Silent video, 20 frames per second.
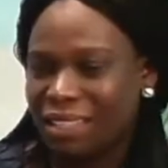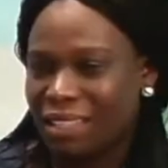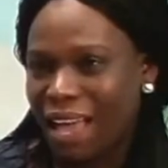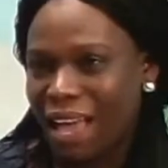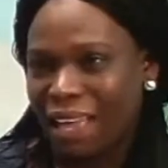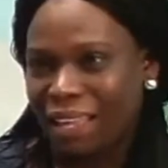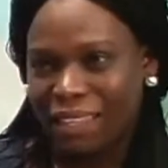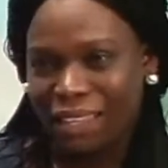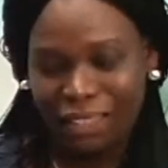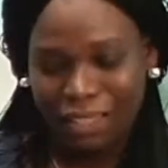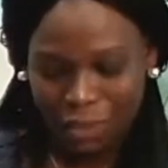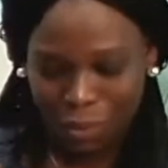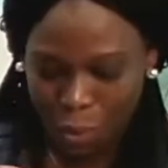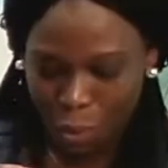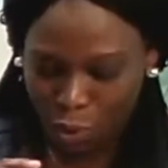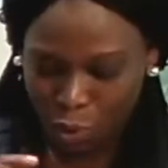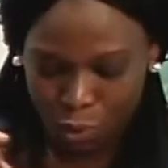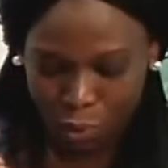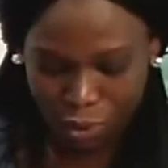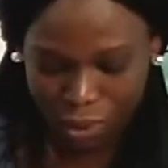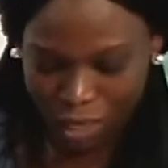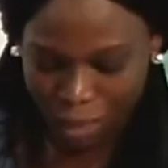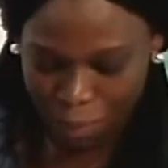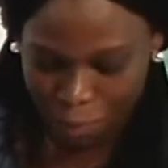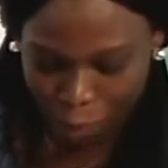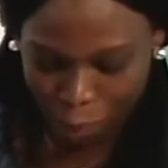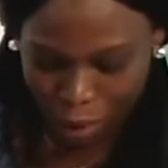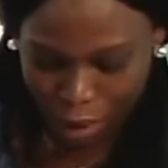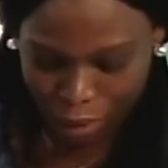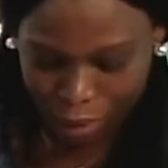I think she wants to
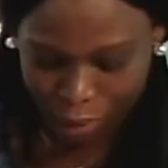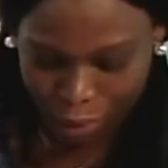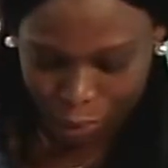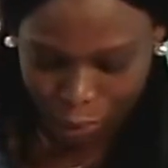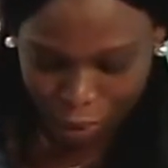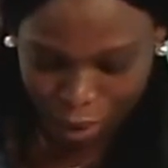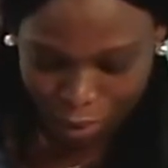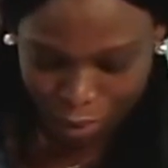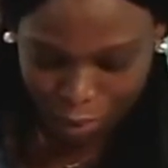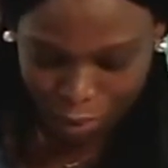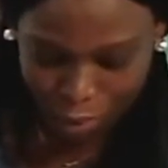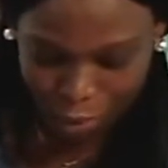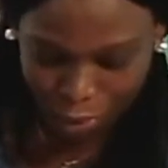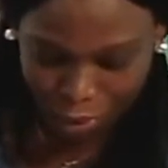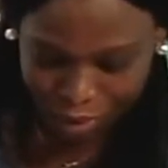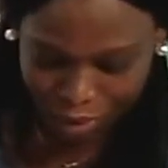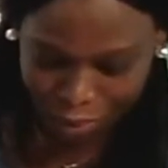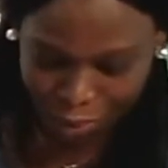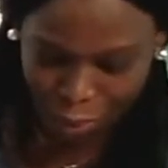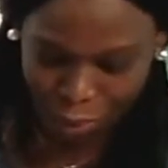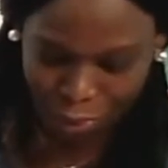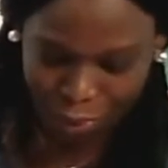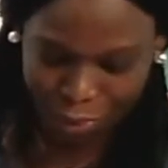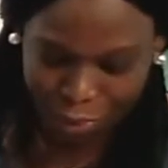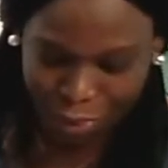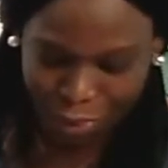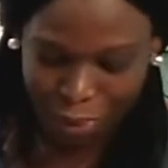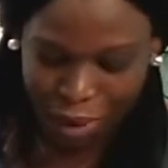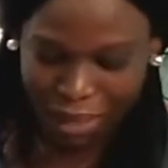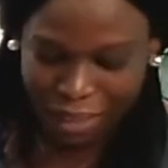keep quiet, or I don't know what she wants
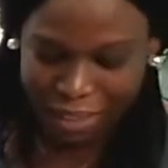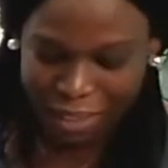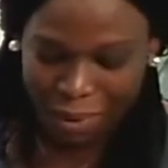to write.